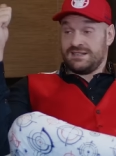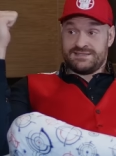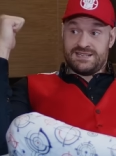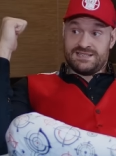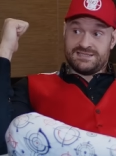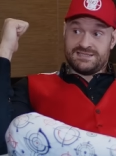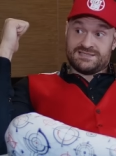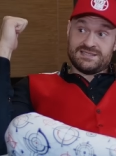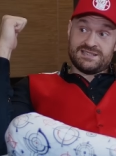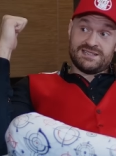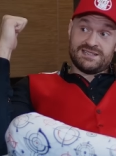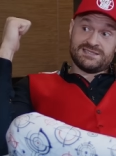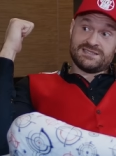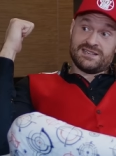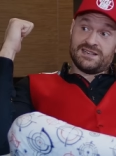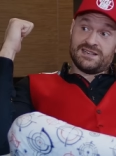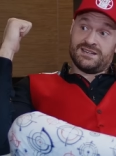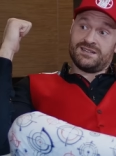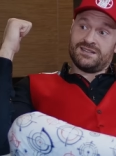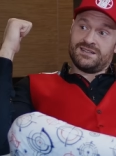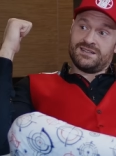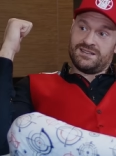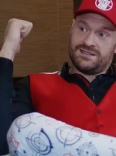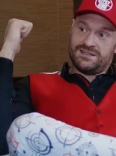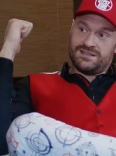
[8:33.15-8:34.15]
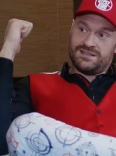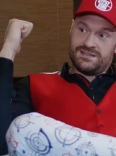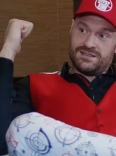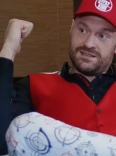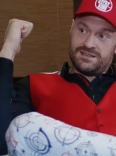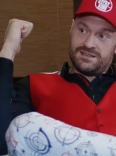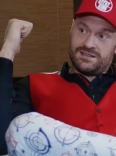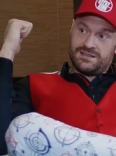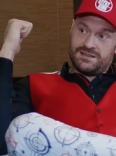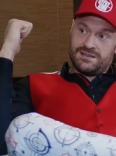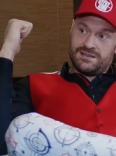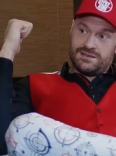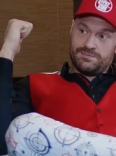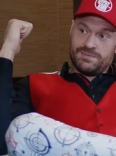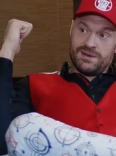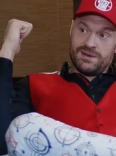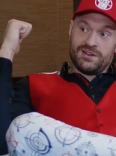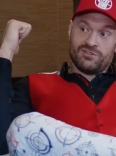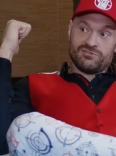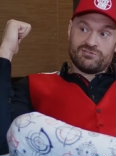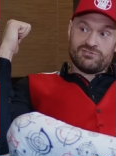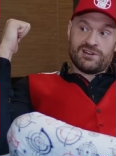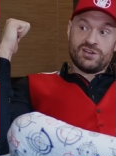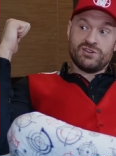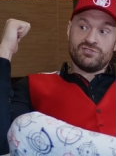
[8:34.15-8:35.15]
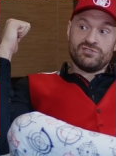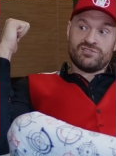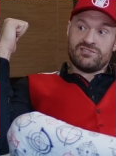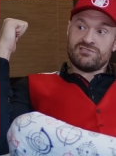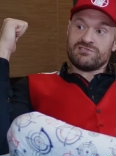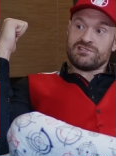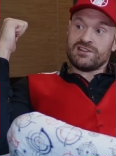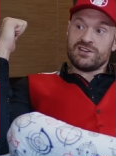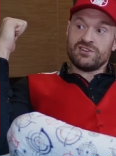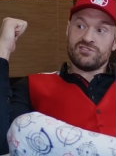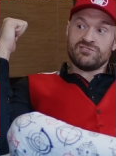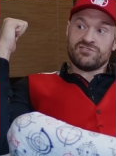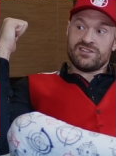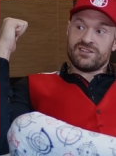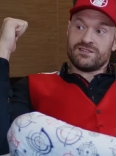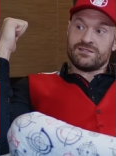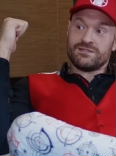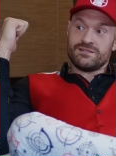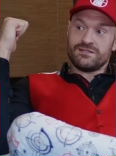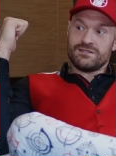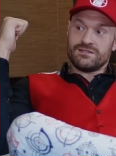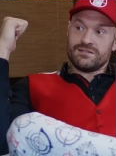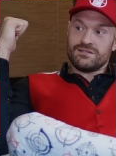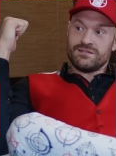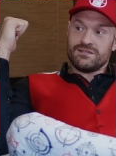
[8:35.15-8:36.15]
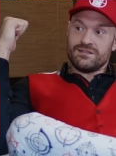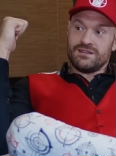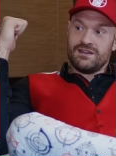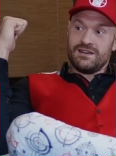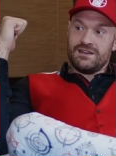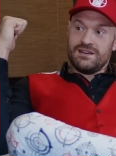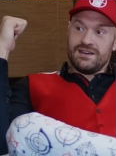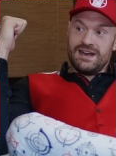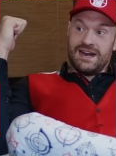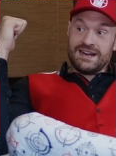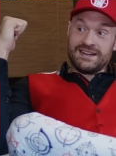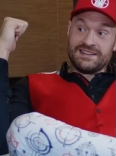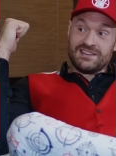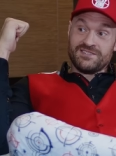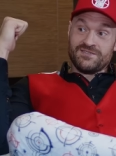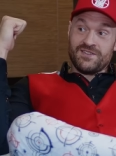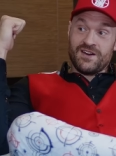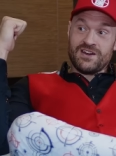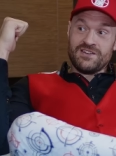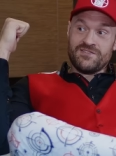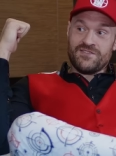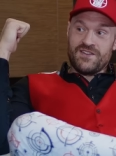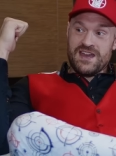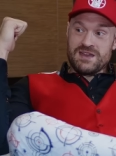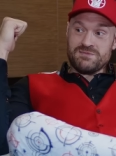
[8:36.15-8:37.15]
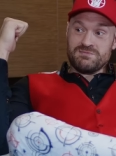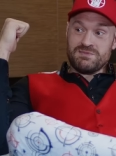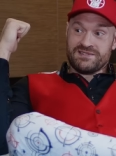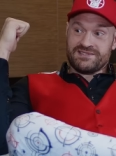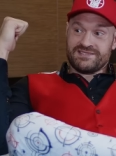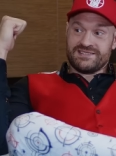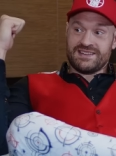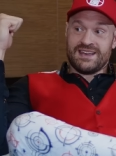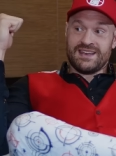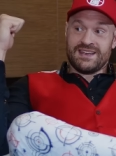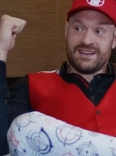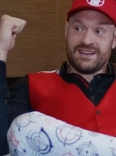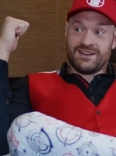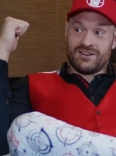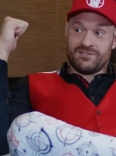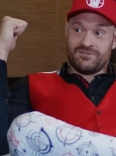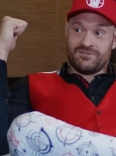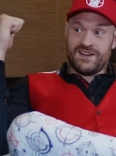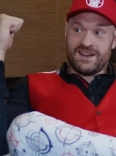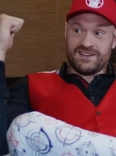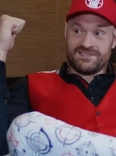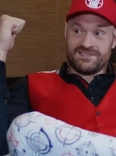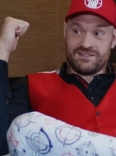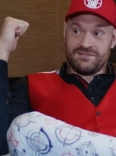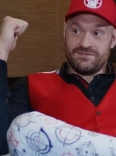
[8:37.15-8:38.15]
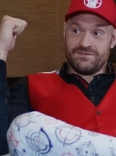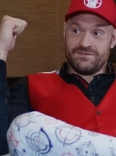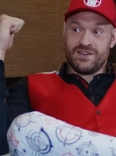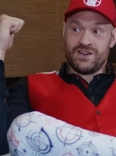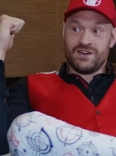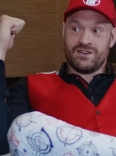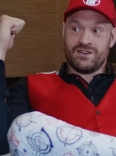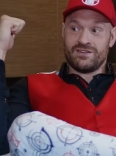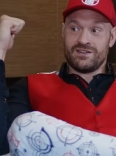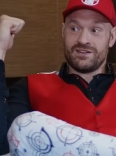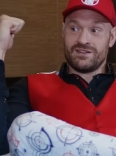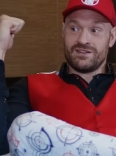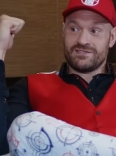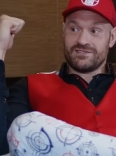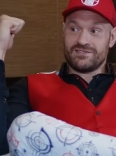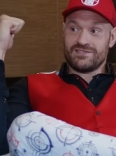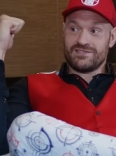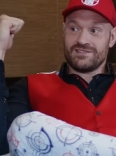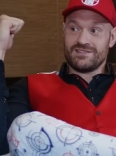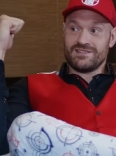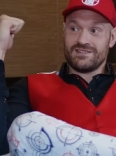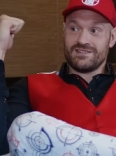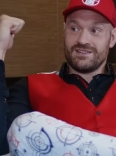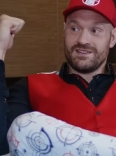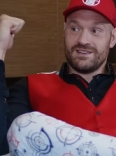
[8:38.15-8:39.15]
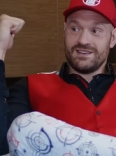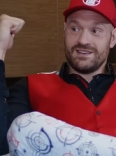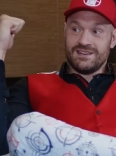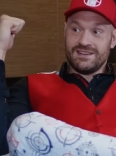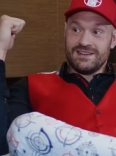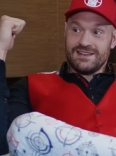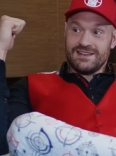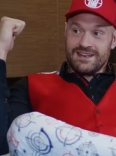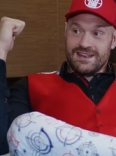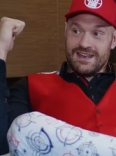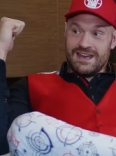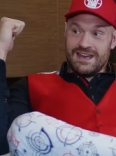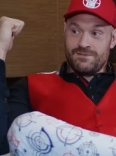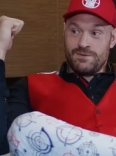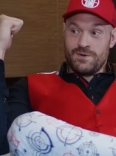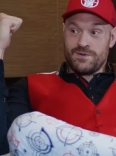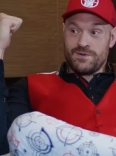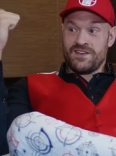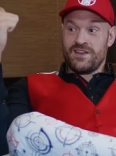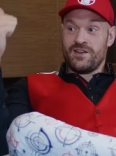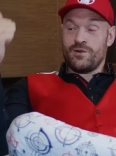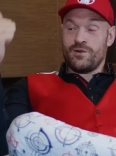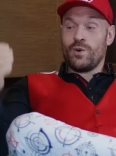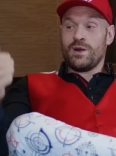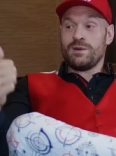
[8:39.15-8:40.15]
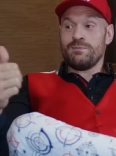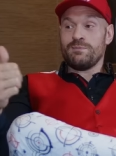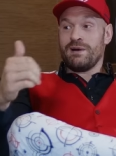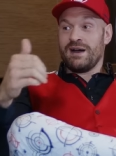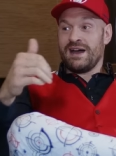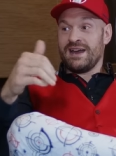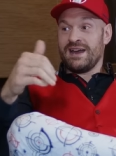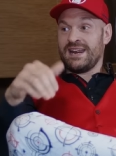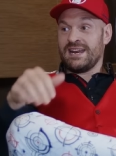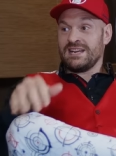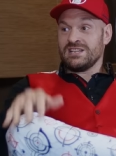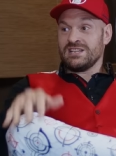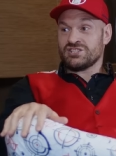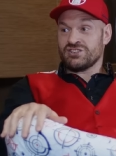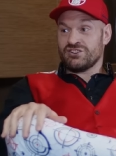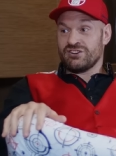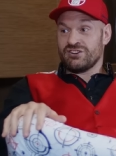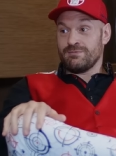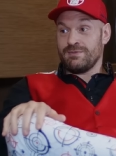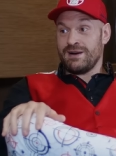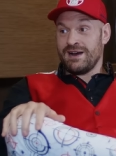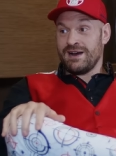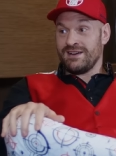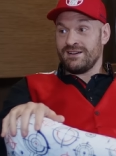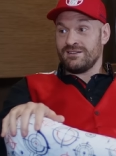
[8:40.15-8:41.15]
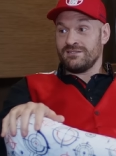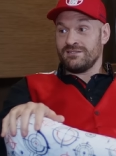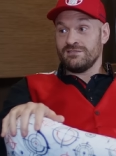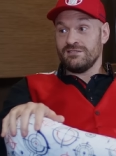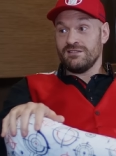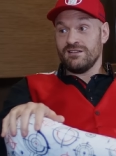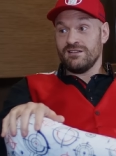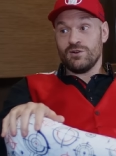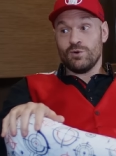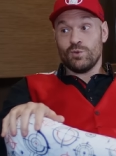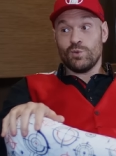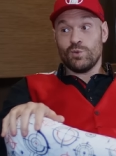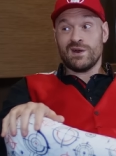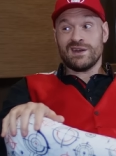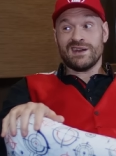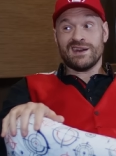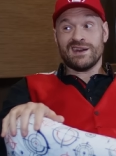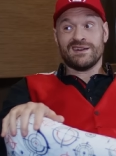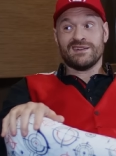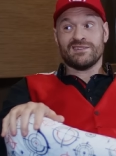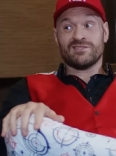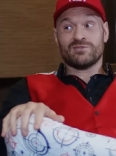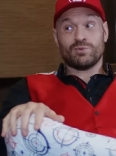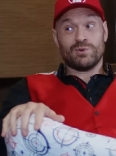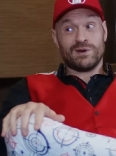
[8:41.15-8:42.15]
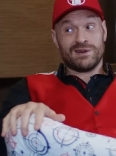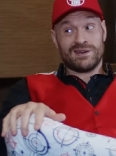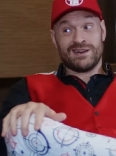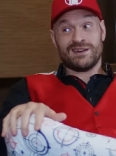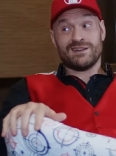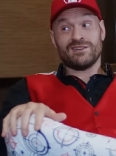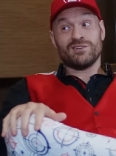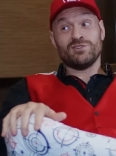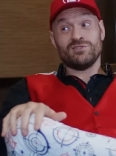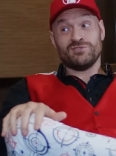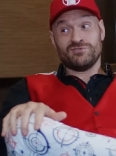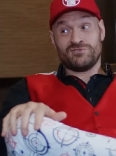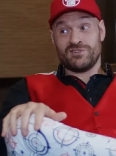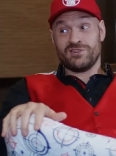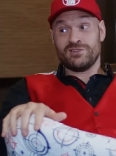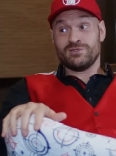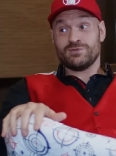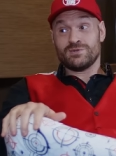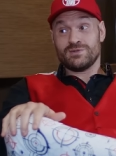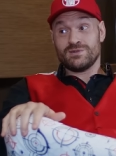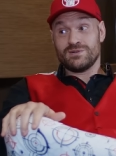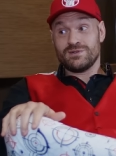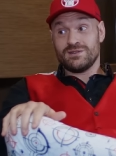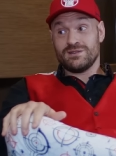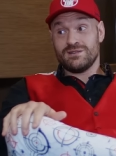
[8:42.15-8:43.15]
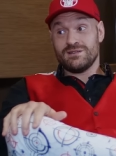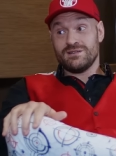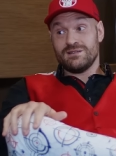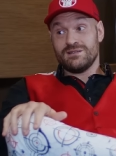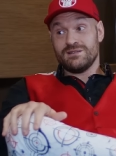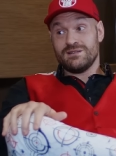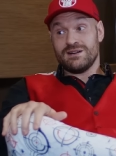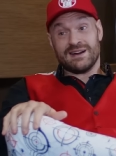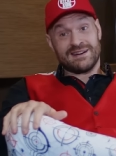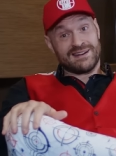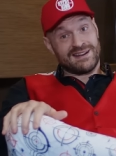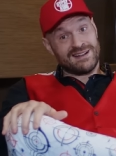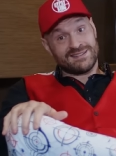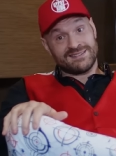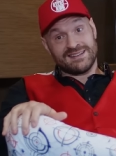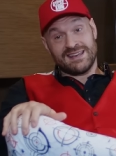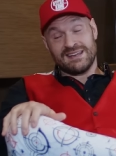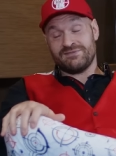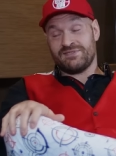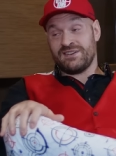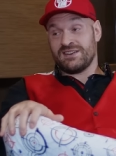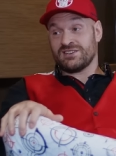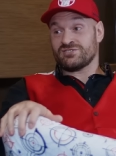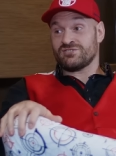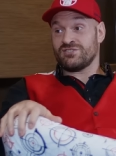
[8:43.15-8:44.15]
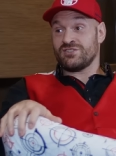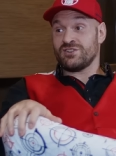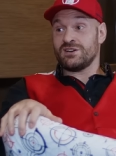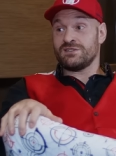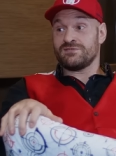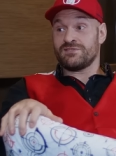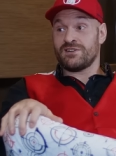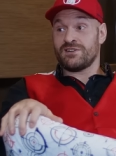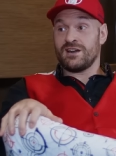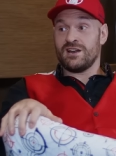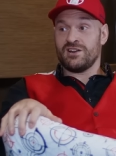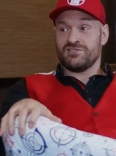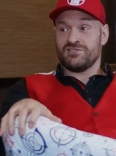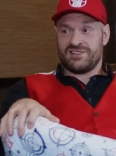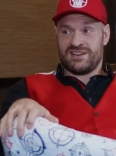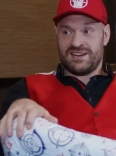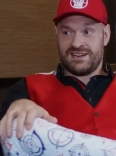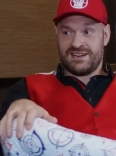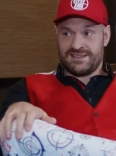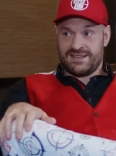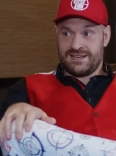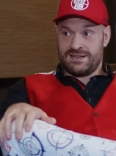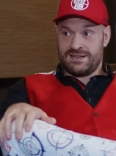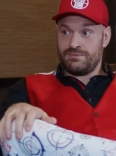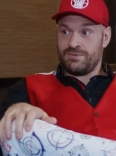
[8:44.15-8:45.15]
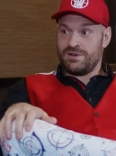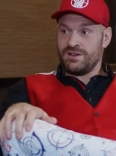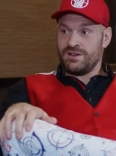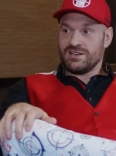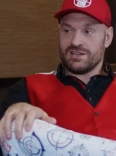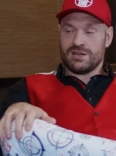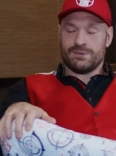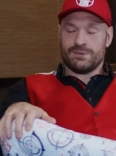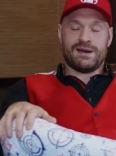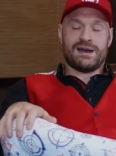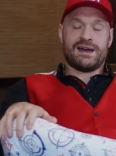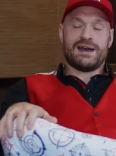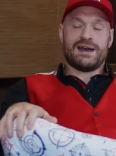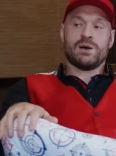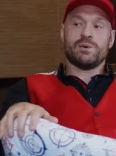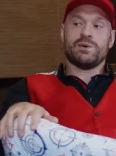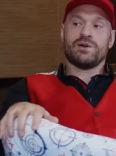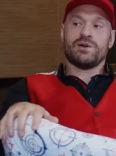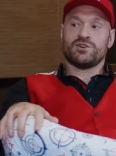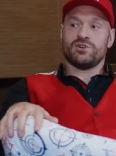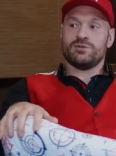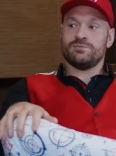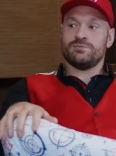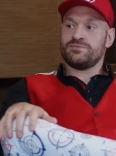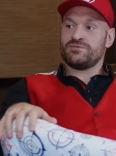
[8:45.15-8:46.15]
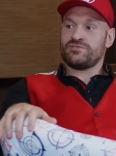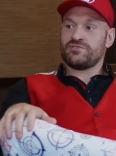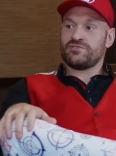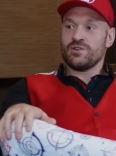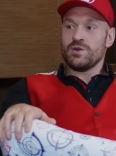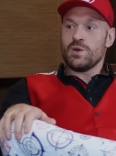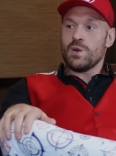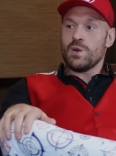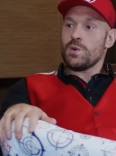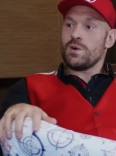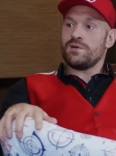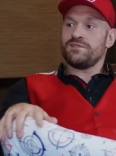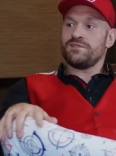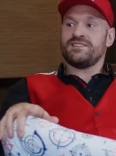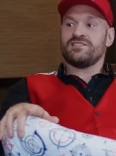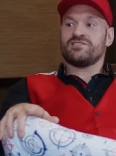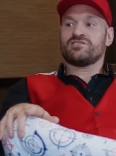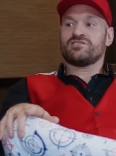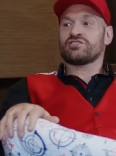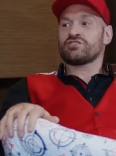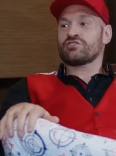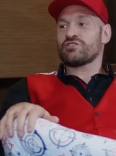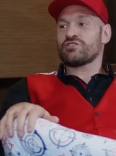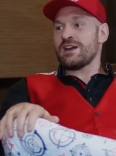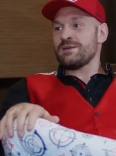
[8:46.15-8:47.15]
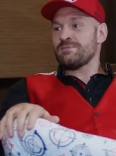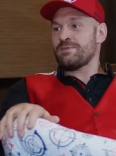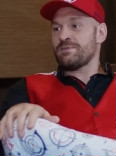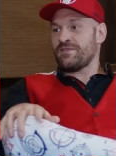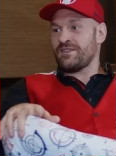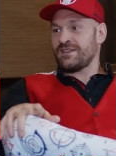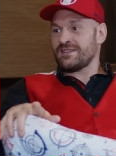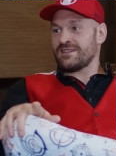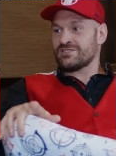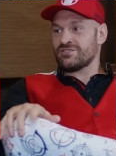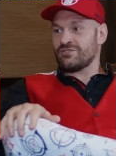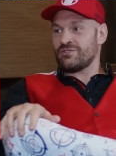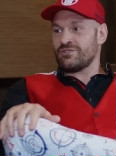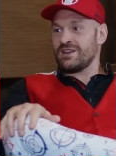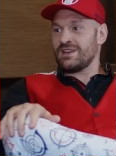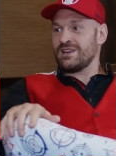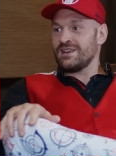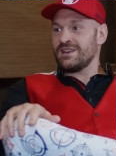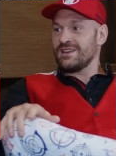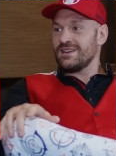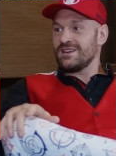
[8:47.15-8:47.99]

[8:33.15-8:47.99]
it is to this guy, because losing's losing. And there's a very famous saying on Fast and Furious whether you win by an inch or a mile, winning is winning also. And I'll take victory over a loss anytime, no matter how it comes. Whether you scrape a victory,